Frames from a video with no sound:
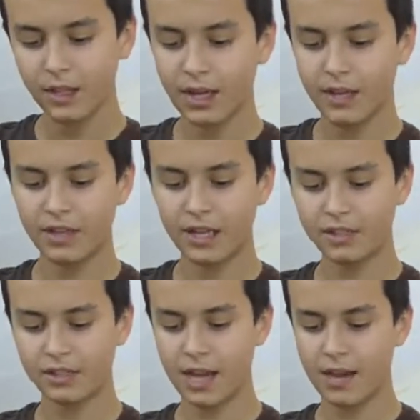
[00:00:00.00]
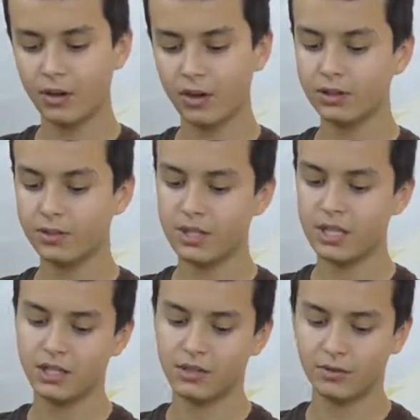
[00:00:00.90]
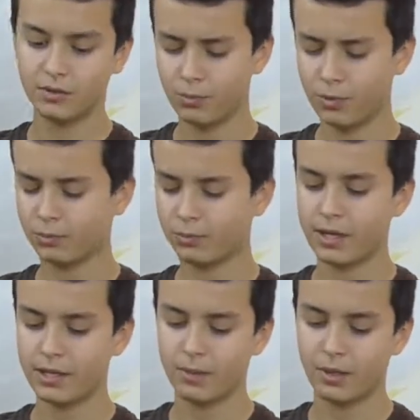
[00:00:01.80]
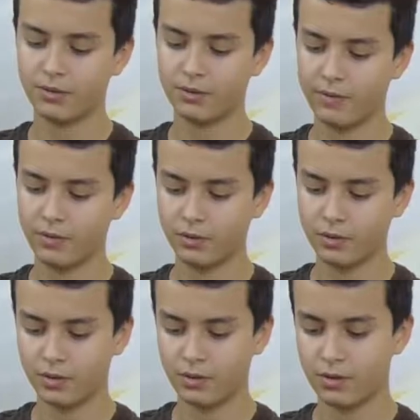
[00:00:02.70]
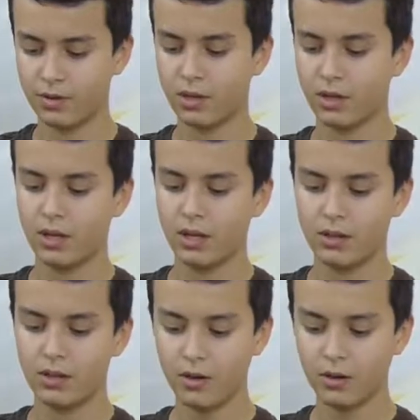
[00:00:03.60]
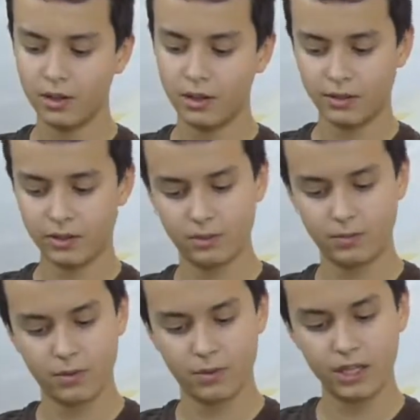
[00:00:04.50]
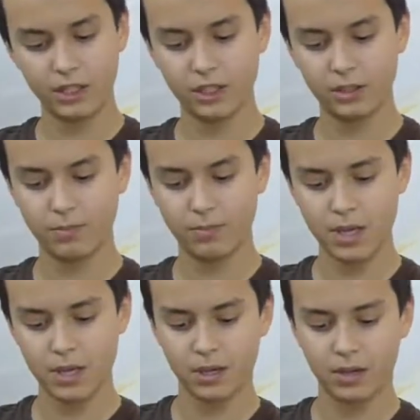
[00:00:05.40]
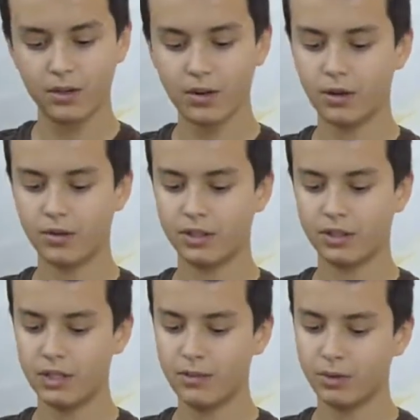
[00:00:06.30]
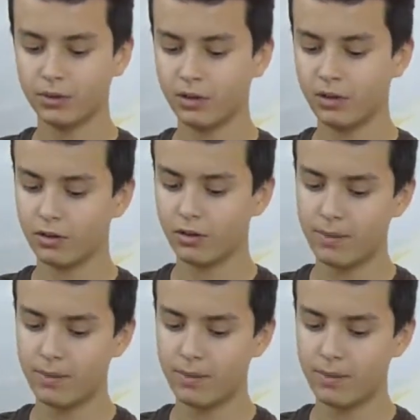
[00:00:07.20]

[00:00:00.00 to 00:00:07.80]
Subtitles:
At that time, all the media wrote worldwide about the revolution. The only English speaker on the team bought a local